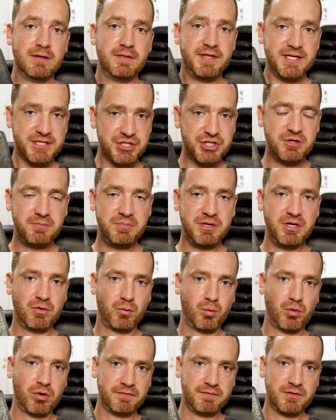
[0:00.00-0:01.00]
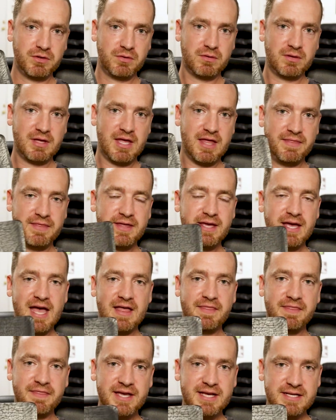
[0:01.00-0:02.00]
this should be your worldview. And, th-
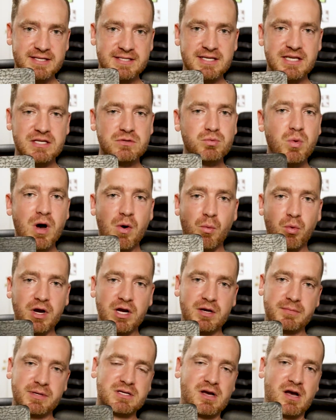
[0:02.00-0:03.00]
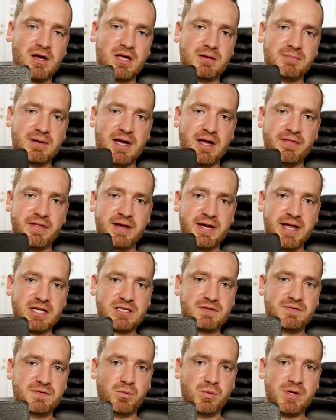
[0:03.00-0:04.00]
and this is what we're going to be talking about in the
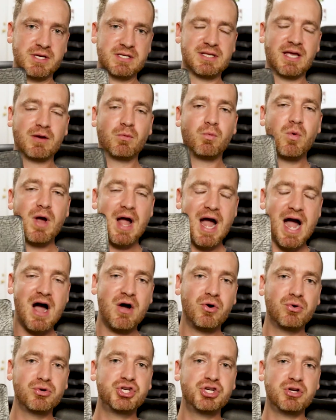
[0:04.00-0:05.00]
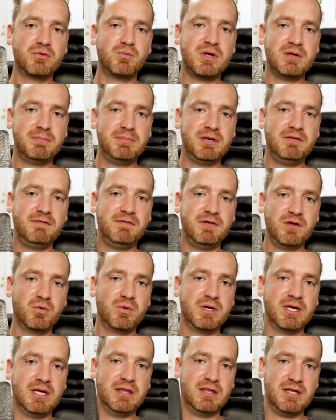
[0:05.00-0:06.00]
next few weeks. Like, how should we be
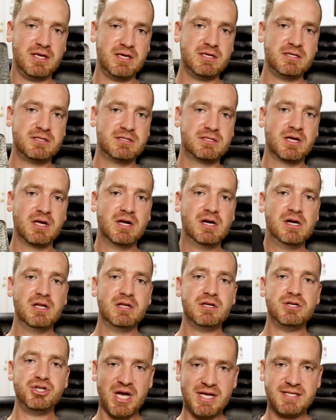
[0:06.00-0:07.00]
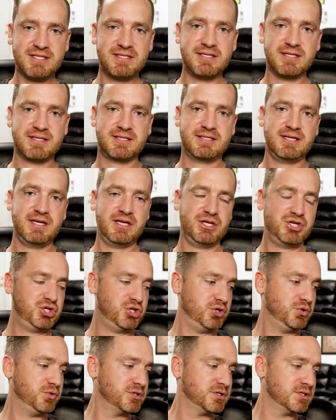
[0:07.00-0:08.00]
viewing these justice
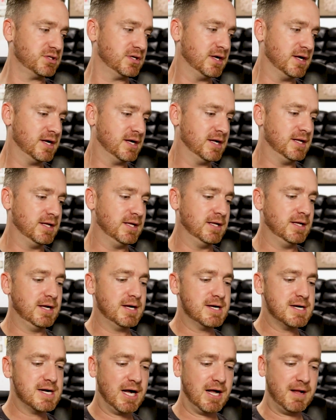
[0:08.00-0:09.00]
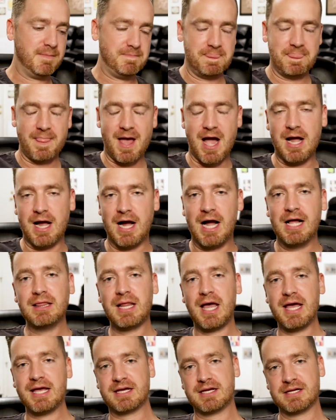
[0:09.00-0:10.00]
issues? Um, I, I
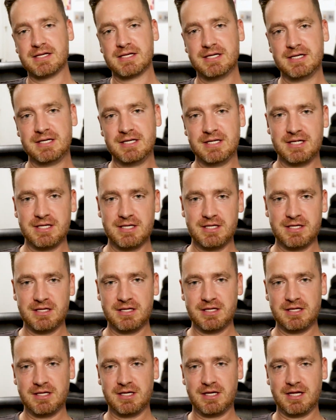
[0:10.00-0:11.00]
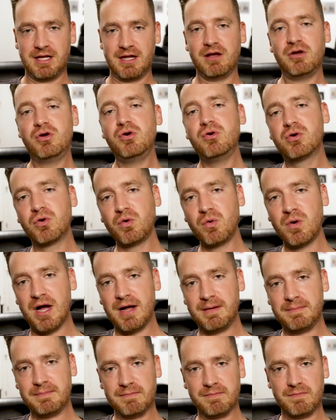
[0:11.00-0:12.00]
like, who grew
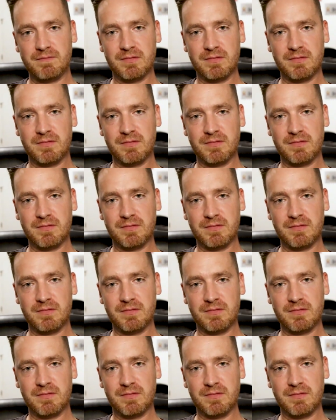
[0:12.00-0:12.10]
up